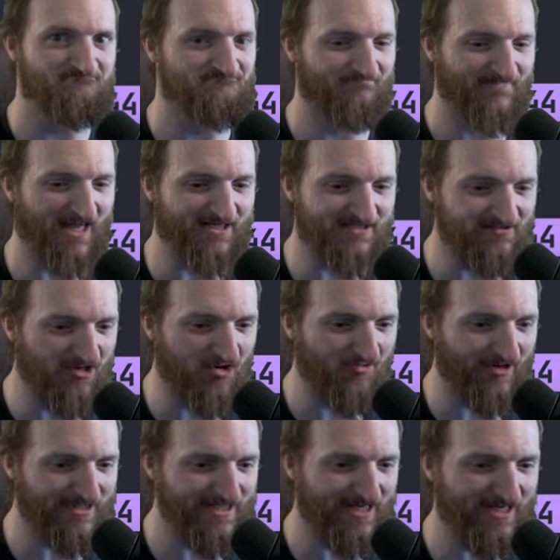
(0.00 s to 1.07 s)
That's a little
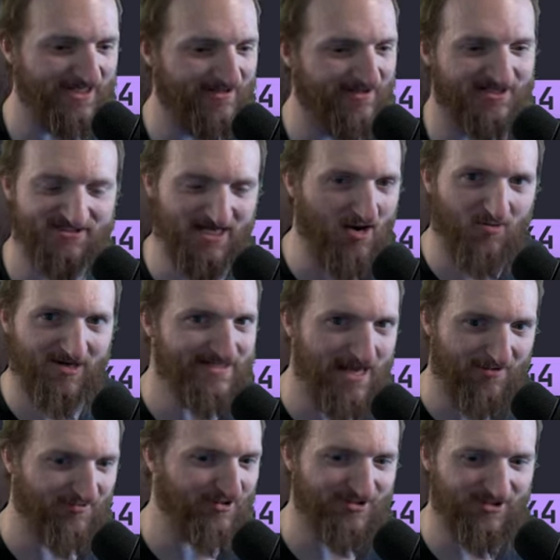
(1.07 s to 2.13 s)
ridiculous. I would
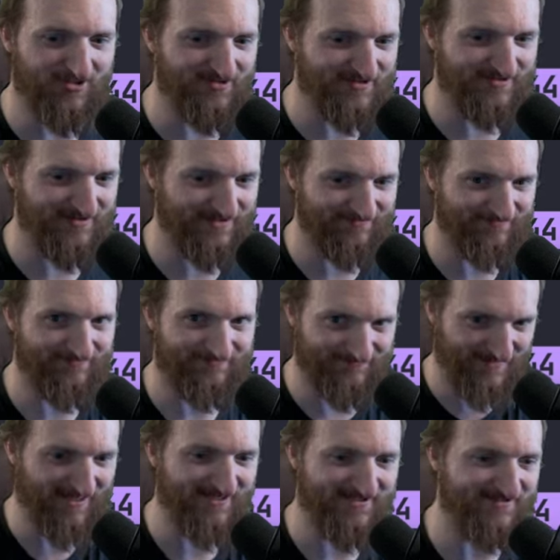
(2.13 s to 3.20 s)
never use
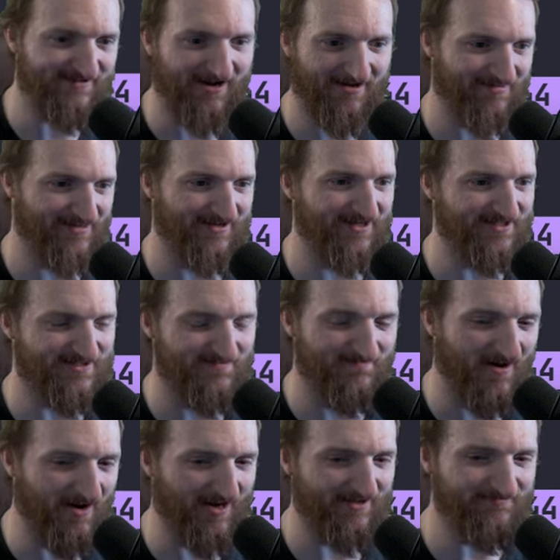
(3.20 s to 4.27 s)
this like this,
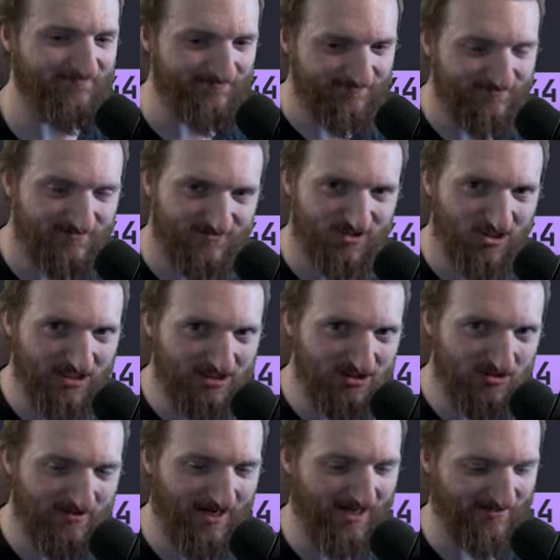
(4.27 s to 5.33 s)
but you can
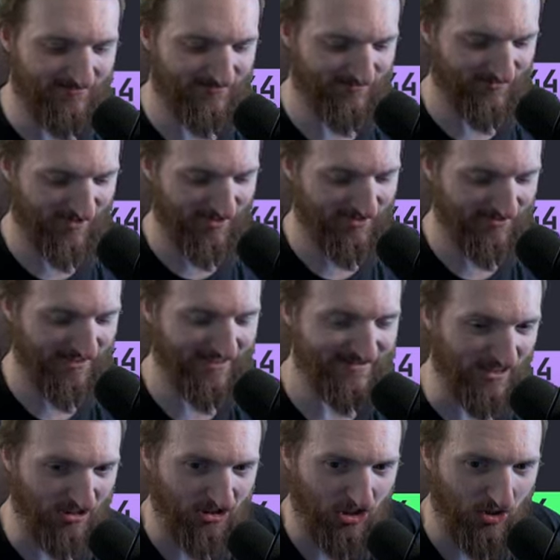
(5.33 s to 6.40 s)
do that, right? It's
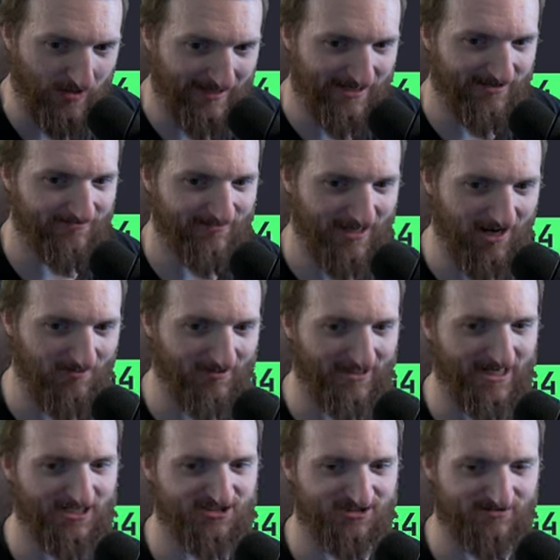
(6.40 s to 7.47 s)
a G U I
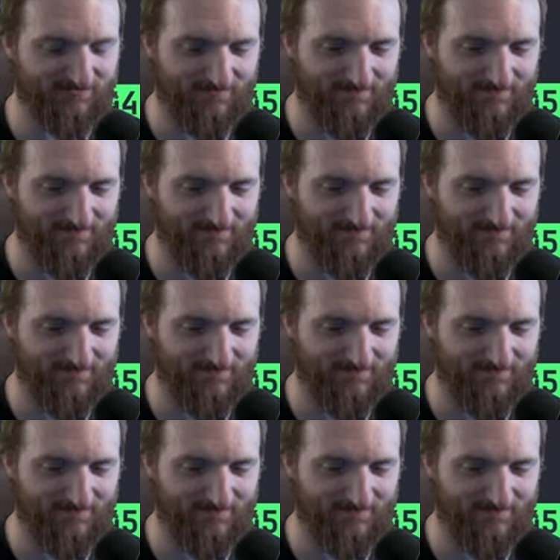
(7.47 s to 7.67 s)
application.